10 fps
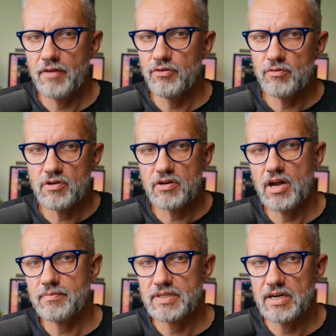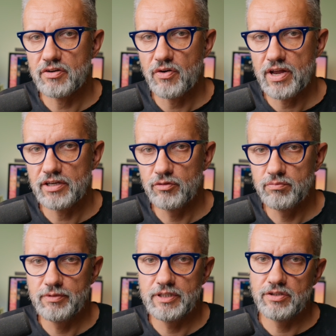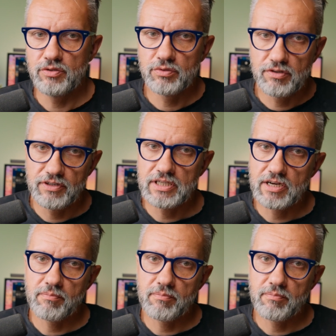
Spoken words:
A few more apps are trying to be new Twitter,